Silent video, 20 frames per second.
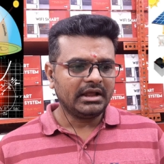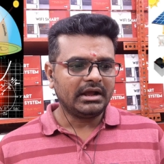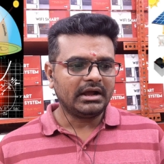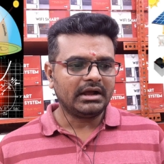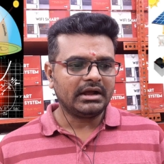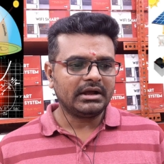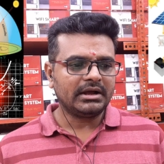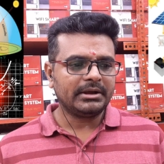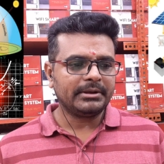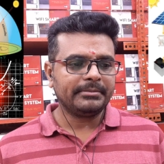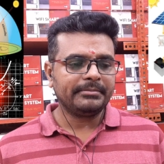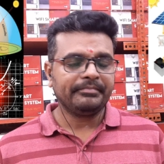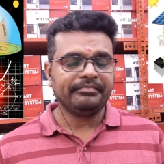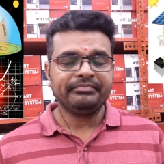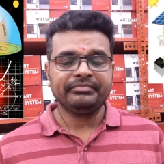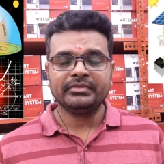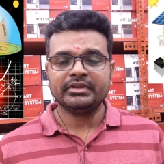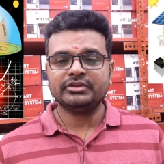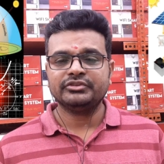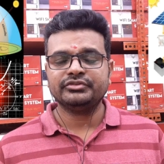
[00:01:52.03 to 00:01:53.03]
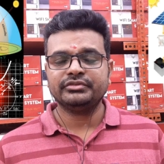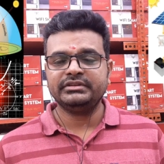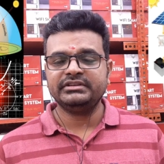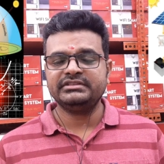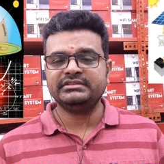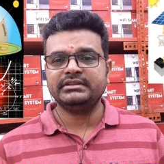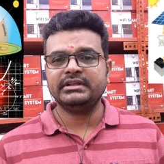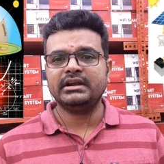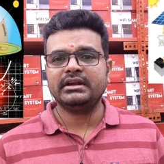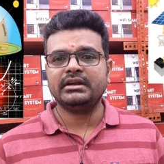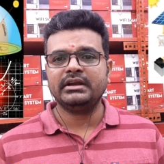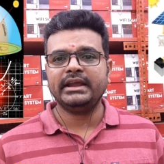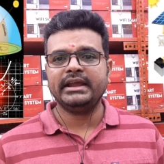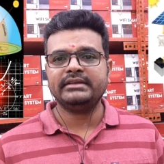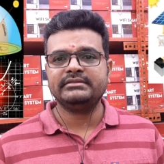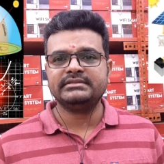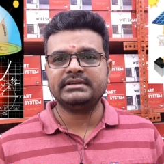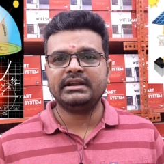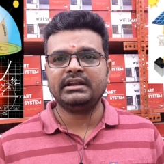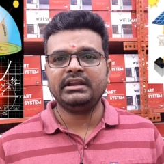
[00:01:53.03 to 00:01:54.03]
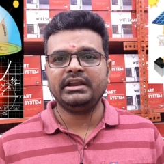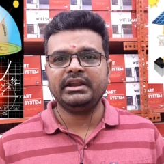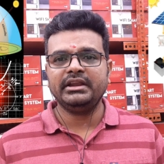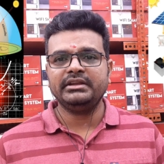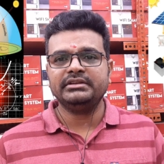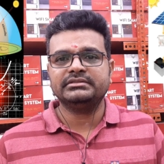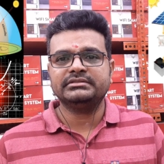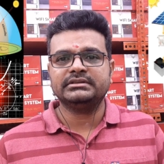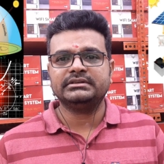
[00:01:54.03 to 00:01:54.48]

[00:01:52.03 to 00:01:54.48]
So this is the exact reading.